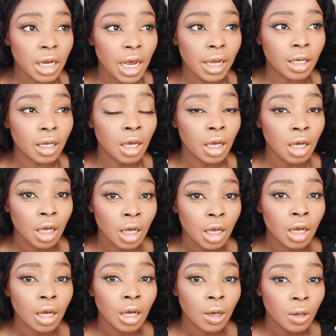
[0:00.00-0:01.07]
like
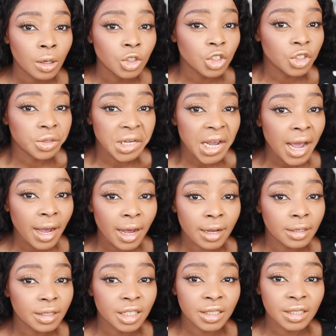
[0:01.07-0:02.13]
just dark.
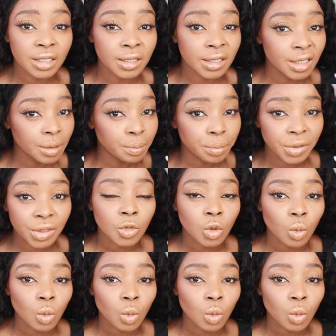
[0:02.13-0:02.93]
There's a deep.